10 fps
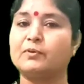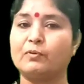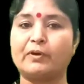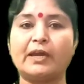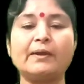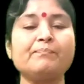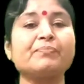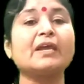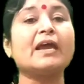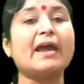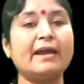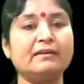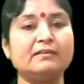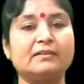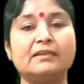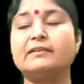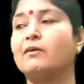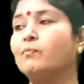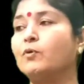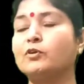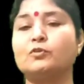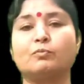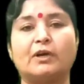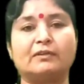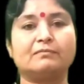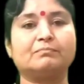Okay? And the fourth one,